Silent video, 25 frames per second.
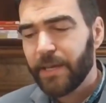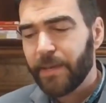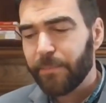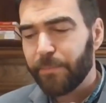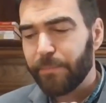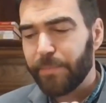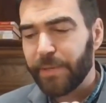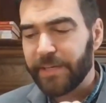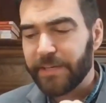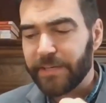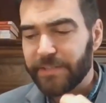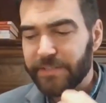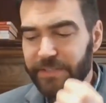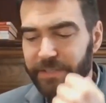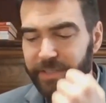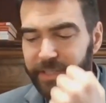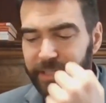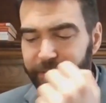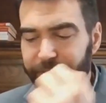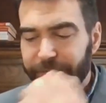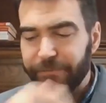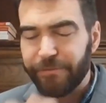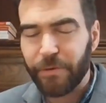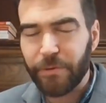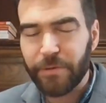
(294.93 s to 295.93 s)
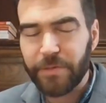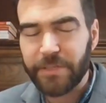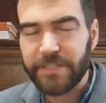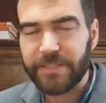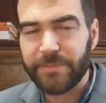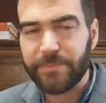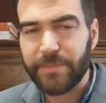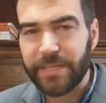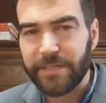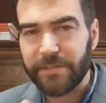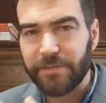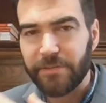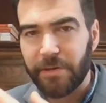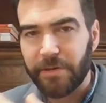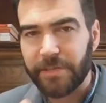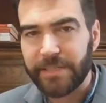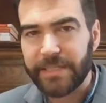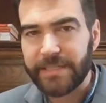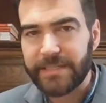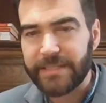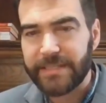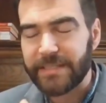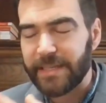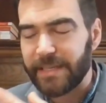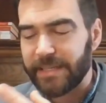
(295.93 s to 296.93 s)
because you can focus better on
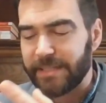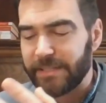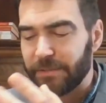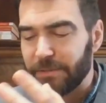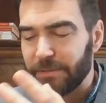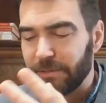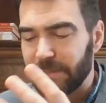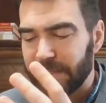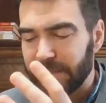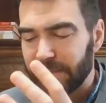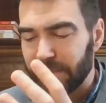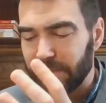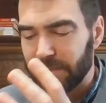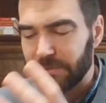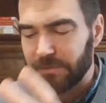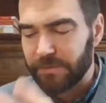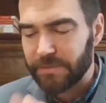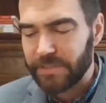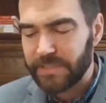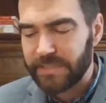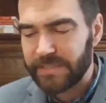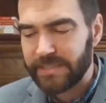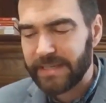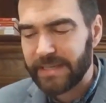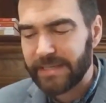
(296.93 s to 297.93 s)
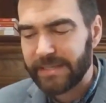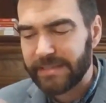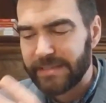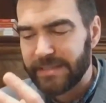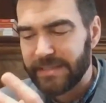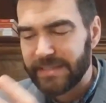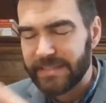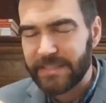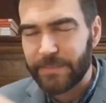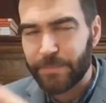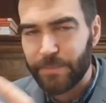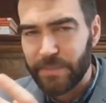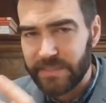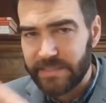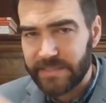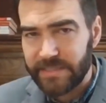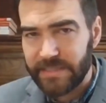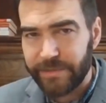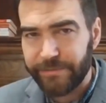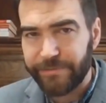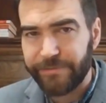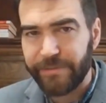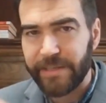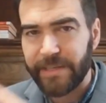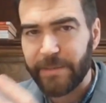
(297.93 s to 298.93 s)
it and you can understand that
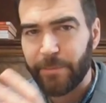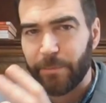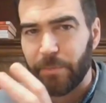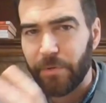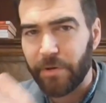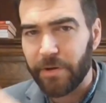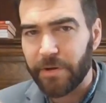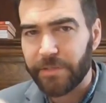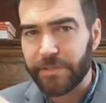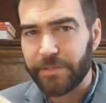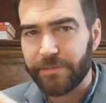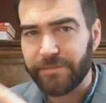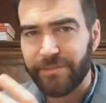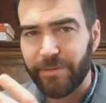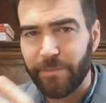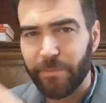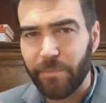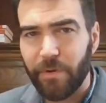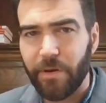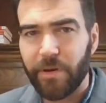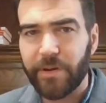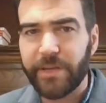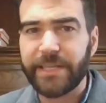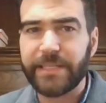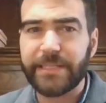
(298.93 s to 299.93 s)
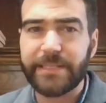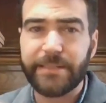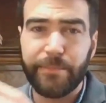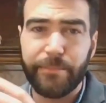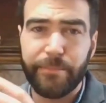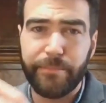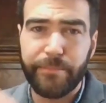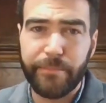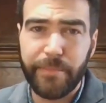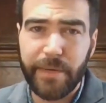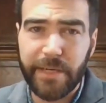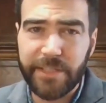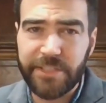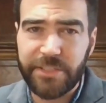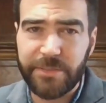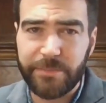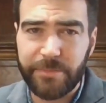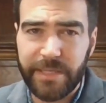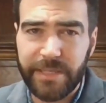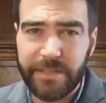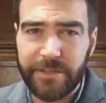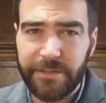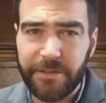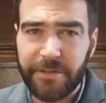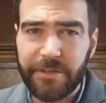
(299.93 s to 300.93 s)
specific part of the market much
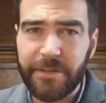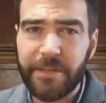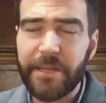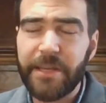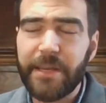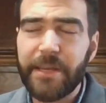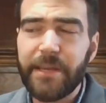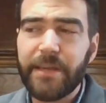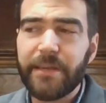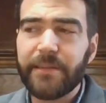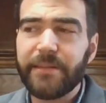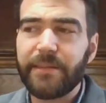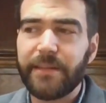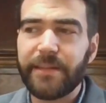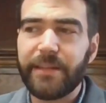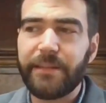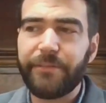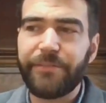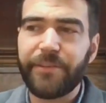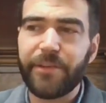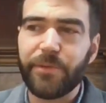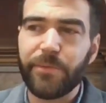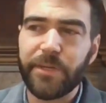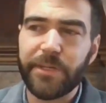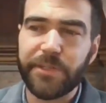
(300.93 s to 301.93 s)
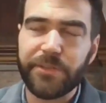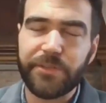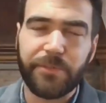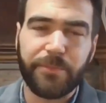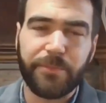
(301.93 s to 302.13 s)
better than if you were to